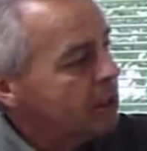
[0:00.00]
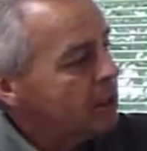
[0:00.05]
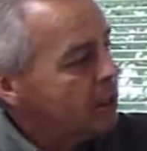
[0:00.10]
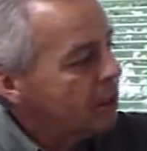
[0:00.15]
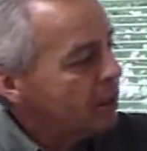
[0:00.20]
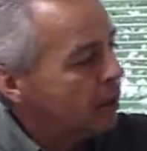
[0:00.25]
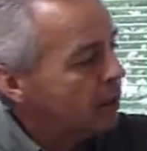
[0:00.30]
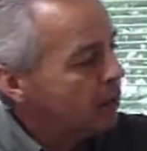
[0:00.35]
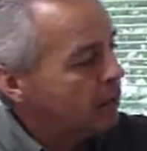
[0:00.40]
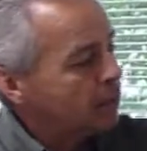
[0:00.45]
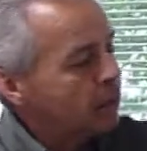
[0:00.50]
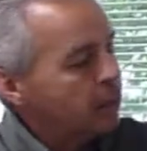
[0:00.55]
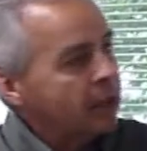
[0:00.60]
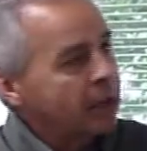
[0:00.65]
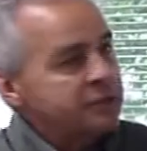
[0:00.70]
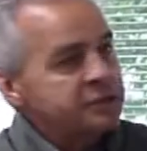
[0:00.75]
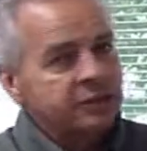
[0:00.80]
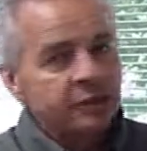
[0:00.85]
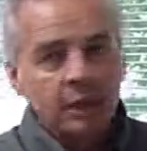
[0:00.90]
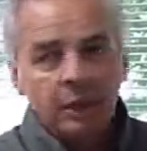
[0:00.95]
the
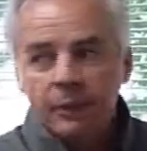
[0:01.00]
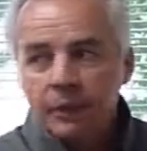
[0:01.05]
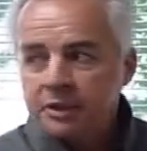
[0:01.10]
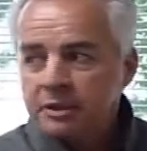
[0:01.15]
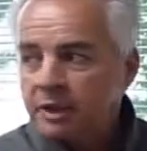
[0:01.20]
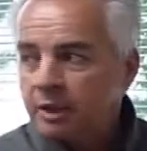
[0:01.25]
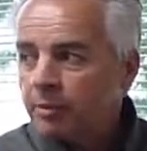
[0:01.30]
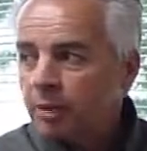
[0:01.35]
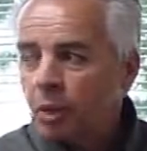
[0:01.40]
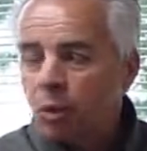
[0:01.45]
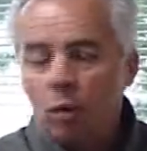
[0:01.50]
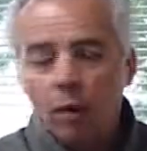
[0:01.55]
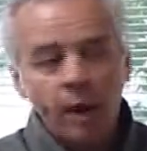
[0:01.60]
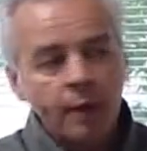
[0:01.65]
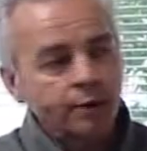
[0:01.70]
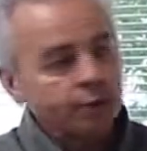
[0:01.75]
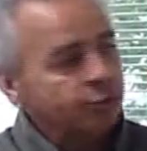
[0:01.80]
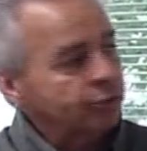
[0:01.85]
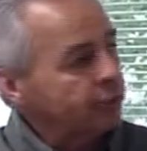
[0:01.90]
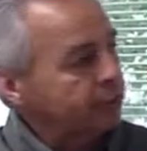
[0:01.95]
last thing I want to say about
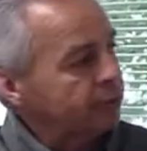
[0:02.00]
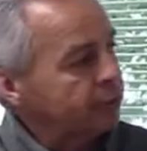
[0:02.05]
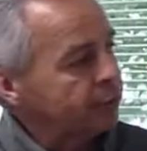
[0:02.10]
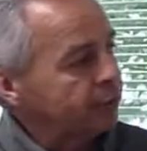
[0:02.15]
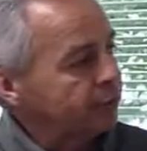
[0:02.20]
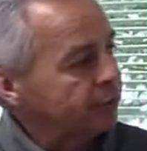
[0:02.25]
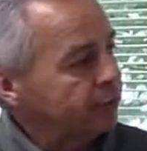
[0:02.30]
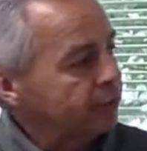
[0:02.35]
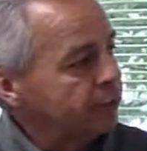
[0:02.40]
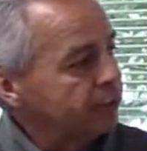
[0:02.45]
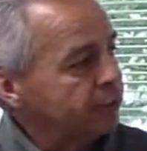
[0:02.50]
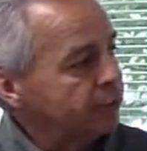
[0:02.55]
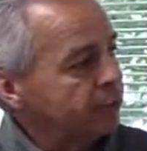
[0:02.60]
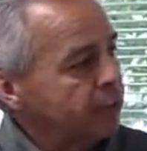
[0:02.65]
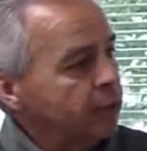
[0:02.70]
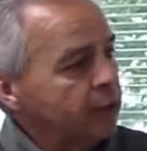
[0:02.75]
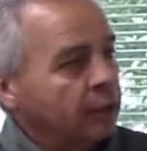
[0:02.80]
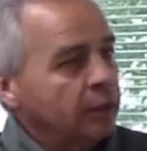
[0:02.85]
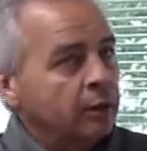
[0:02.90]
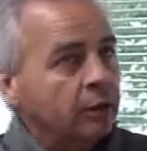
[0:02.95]
water trees is
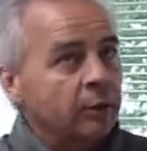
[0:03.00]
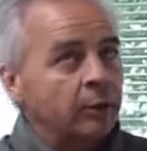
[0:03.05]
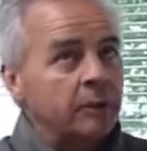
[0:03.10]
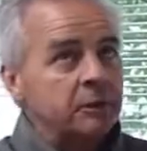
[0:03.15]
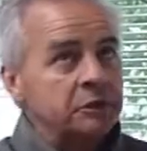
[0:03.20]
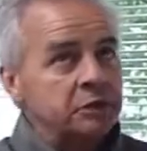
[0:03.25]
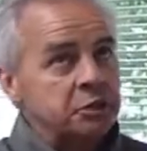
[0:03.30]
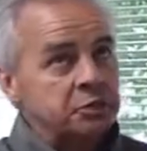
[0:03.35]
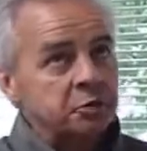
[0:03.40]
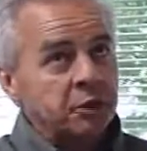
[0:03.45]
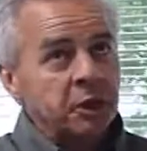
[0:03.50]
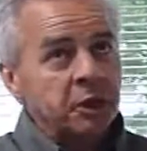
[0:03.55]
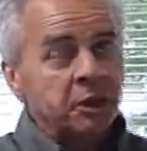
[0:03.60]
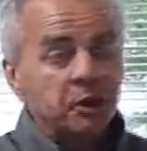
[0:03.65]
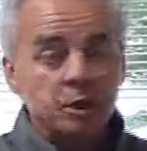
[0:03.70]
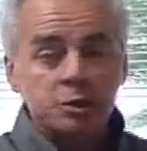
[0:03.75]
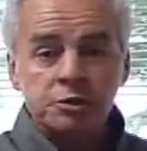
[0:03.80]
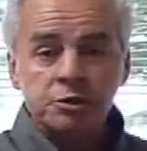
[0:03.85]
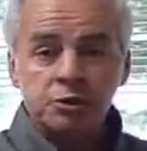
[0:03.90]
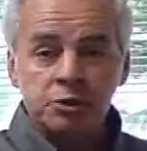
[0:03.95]
when I was explaining the
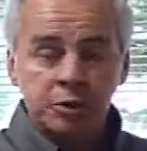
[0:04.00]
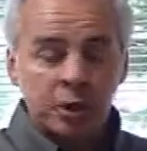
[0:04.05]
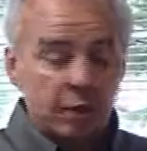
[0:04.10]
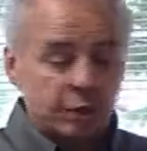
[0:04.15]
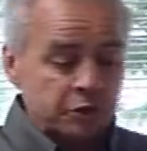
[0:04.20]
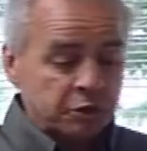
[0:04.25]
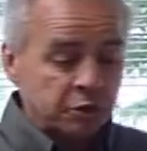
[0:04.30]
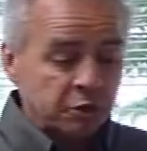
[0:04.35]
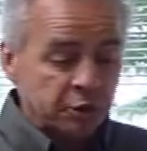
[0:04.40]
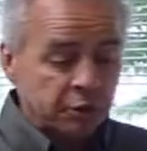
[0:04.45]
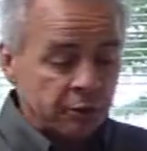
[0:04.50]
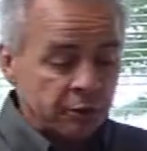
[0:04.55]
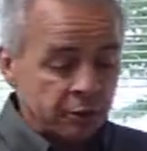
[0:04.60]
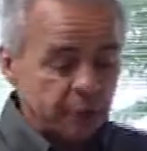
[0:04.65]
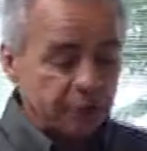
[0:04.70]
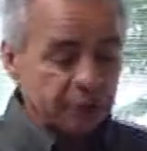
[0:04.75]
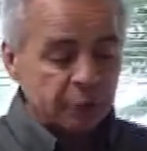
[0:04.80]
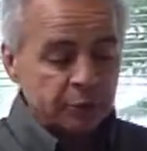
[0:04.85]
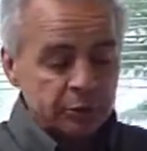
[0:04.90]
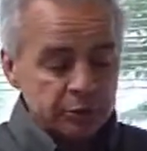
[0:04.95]
electrical tree, I was clear
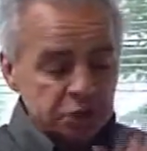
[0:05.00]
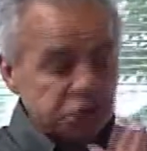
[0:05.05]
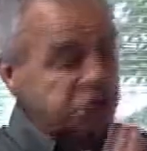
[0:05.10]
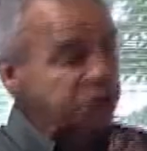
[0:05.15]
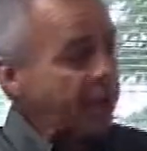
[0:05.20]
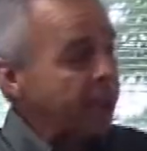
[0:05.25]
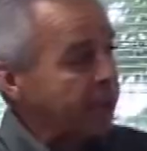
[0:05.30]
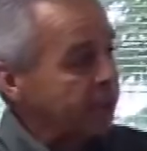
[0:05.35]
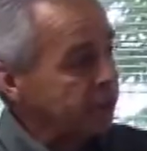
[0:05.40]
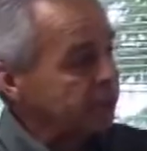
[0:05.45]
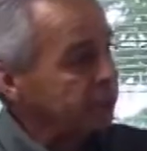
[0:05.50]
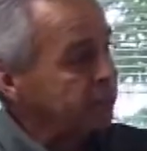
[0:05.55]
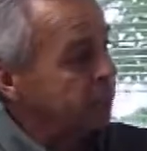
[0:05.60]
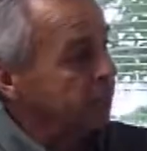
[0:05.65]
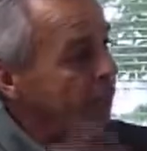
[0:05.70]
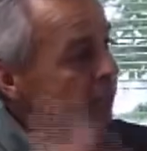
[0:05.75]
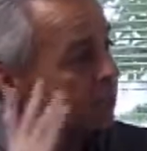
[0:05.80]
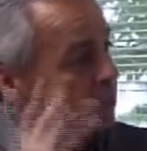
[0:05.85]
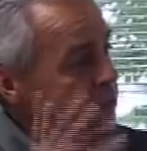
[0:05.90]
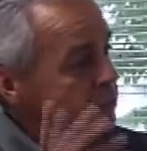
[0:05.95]
that there was a channel, but
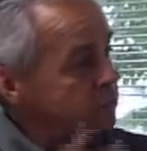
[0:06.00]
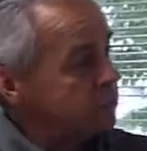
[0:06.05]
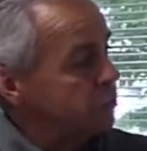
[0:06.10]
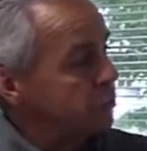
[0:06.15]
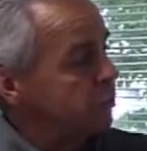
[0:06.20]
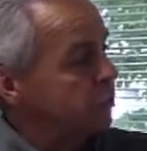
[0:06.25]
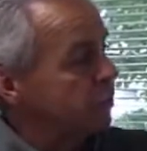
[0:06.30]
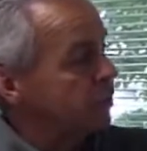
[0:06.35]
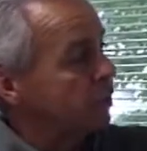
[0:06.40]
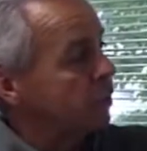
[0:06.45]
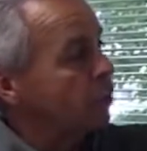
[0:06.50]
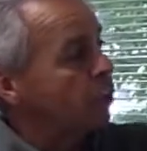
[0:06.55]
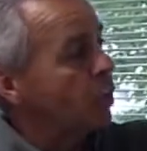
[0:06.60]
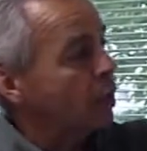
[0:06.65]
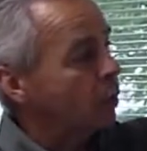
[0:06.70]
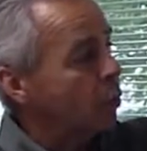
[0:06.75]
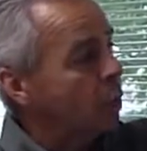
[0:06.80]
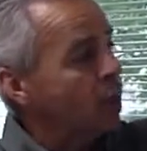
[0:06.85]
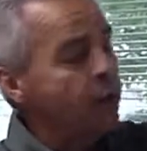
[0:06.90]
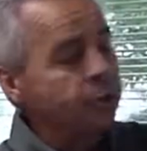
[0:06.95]
I wasn't too clear
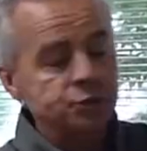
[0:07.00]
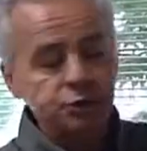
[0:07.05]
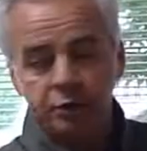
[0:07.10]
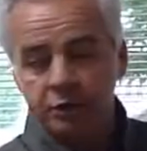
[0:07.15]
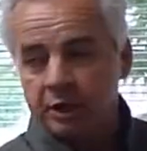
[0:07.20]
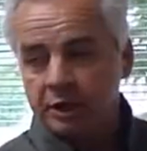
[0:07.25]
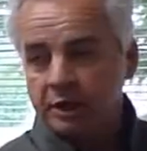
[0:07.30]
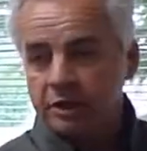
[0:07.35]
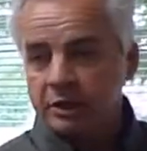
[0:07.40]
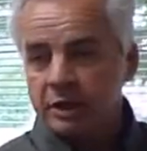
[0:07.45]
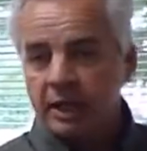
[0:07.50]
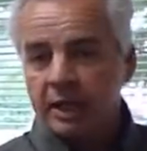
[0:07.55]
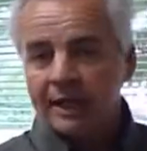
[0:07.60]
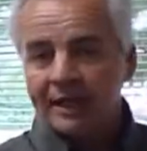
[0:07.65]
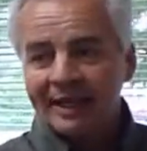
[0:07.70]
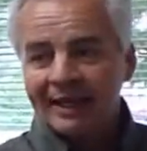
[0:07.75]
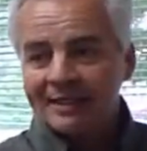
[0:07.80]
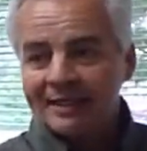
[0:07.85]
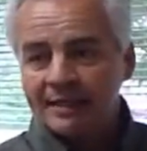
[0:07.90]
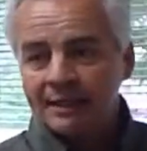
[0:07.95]
what a water tree is.
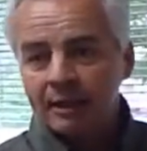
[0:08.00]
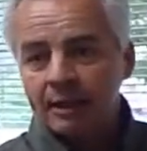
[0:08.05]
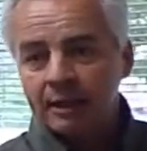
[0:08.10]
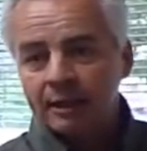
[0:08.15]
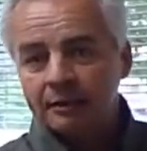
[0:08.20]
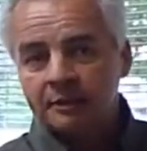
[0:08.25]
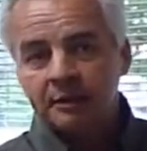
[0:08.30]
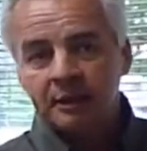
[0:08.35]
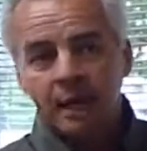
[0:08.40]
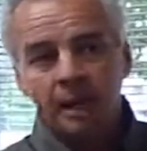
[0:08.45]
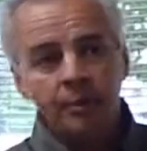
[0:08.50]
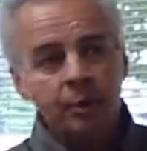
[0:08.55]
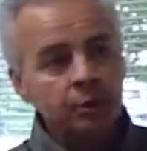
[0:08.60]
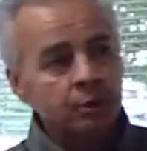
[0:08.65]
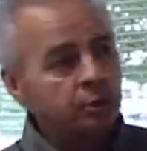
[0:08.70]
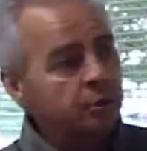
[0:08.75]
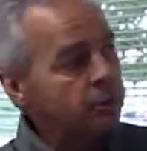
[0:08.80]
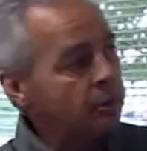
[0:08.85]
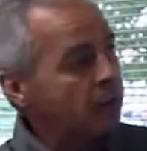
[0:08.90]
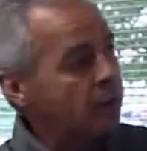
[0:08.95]
It's a
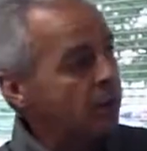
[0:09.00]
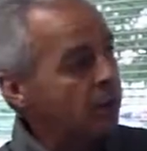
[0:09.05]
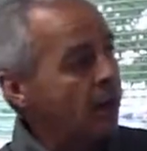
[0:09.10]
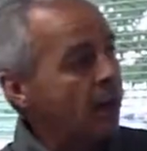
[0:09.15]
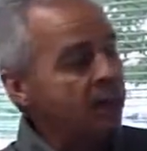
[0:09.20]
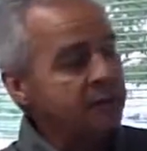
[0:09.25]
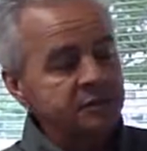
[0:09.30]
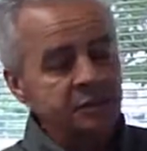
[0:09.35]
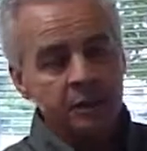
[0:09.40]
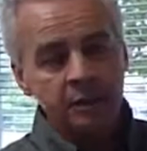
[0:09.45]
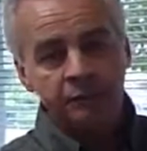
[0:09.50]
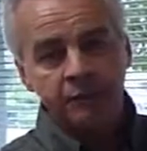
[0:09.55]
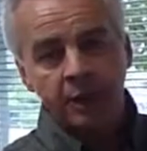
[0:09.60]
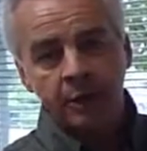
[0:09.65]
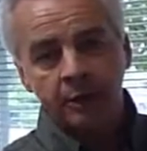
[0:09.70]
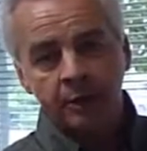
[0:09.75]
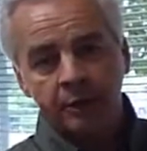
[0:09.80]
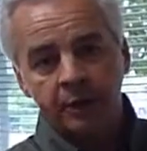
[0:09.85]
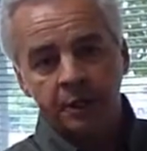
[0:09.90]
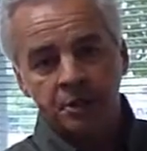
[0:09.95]
chemical oxidative
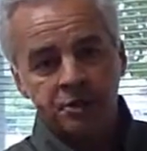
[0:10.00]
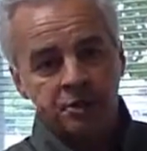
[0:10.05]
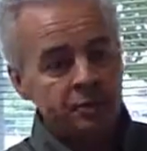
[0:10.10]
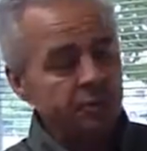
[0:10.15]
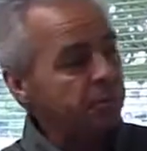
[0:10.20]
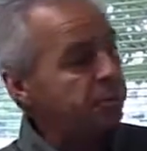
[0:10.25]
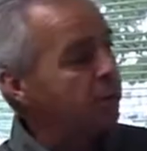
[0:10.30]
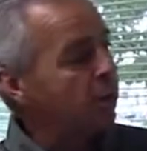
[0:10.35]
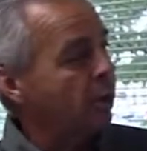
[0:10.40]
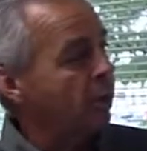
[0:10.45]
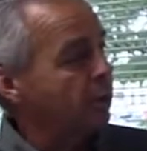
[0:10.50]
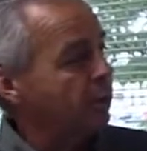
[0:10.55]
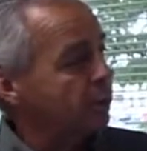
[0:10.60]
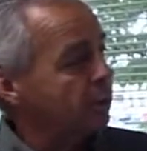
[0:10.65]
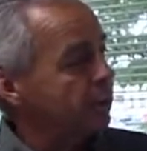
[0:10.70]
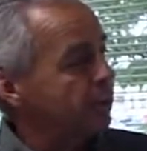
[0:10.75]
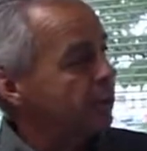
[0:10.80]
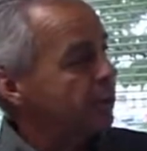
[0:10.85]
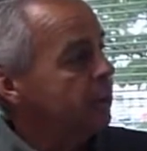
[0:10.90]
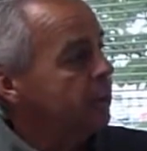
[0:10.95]
degradation of the
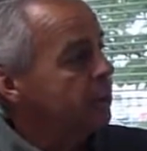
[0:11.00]
polymer.